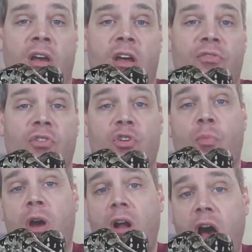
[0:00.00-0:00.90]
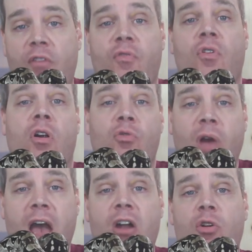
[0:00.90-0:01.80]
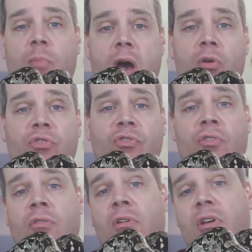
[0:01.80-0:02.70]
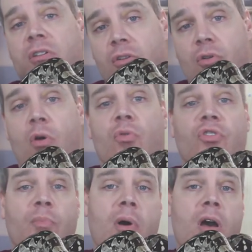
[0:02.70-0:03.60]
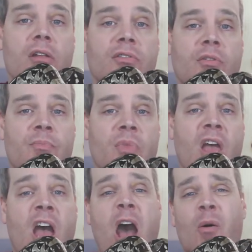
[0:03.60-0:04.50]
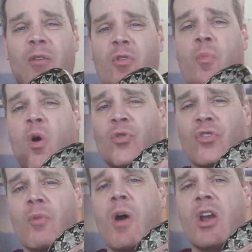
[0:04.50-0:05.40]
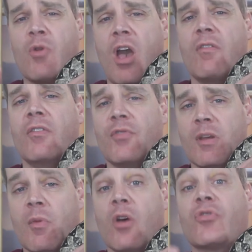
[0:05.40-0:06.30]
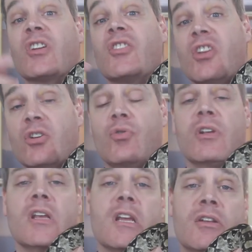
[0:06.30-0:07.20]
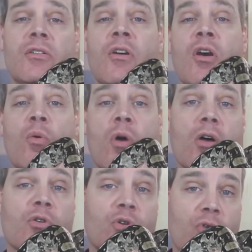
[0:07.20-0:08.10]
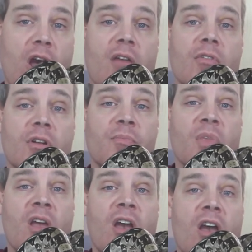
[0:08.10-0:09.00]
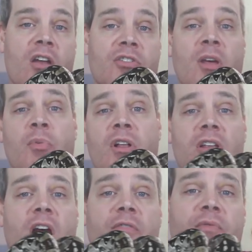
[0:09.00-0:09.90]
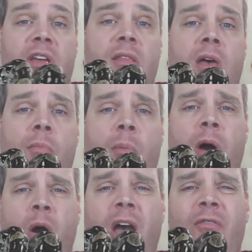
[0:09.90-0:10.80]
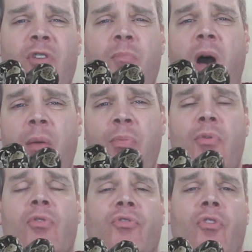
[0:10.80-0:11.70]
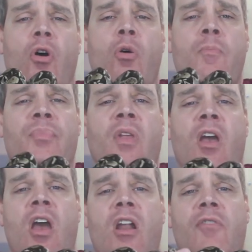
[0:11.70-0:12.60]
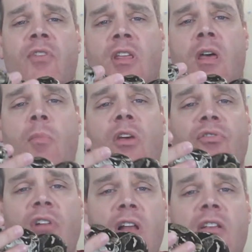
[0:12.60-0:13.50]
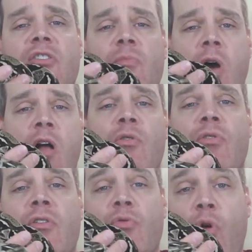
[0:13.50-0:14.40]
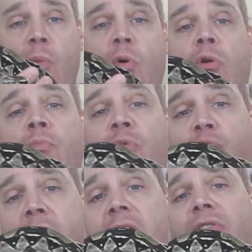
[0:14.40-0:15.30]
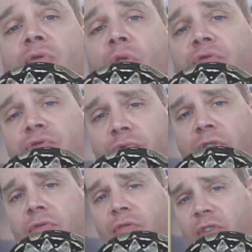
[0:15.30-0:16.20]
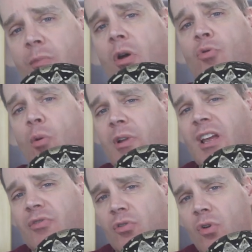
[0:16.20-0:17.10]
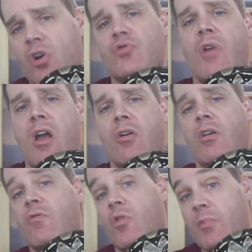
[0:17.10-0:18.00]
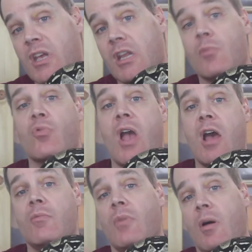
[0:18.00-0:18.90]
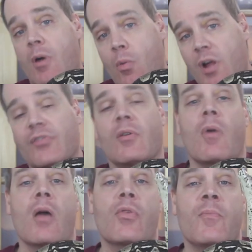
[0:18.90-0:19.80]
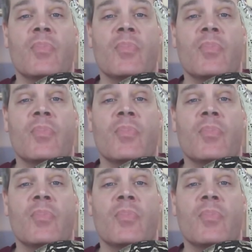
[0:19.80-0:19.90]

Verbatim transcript: And so you might offer a rat or mouse and get no response. However, most of my gravid females continue to eat while they're gravid. And typically I feed them about every month or so. And I feed them a slightly smaller than normal rat. So if she, the female normally gets a large rat, I'll give her a medium rat about once a month.